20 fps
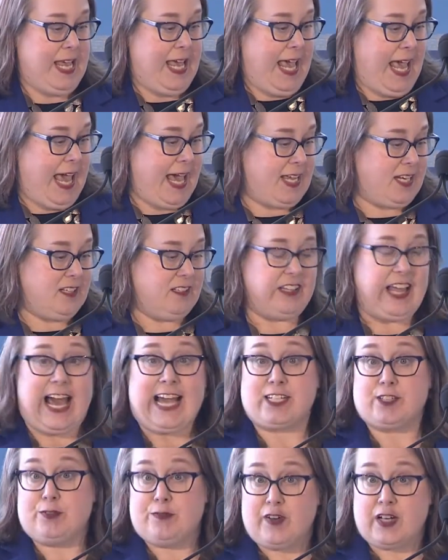and it
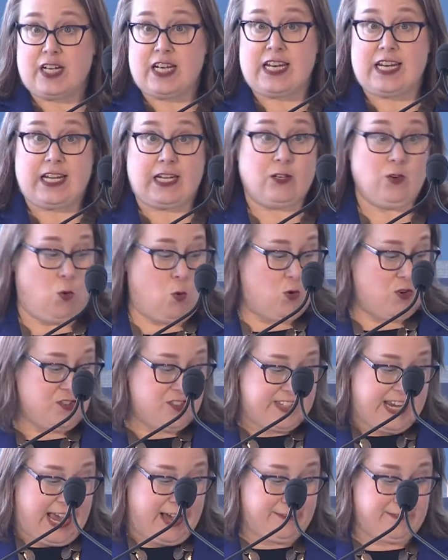lacked funding or
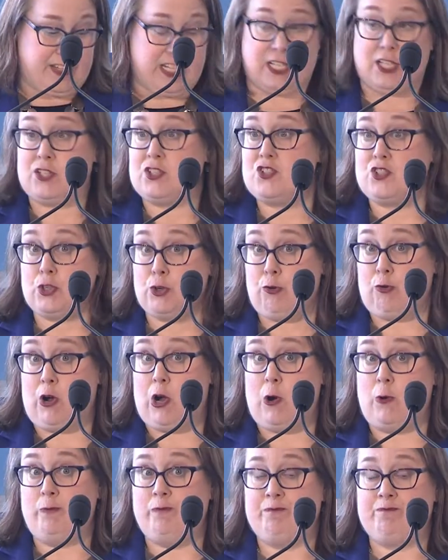staffing to
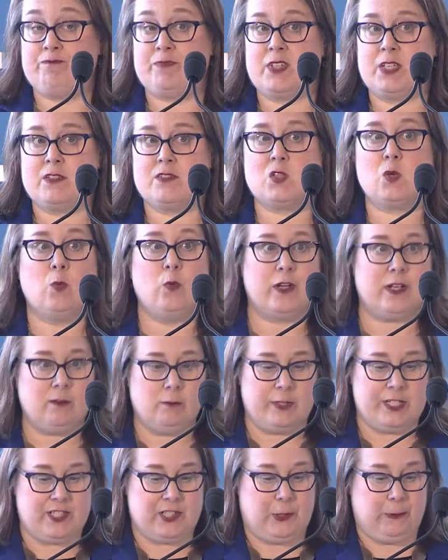grow. So what did we
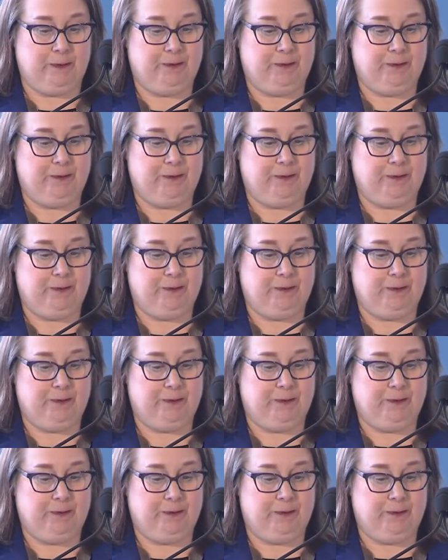do?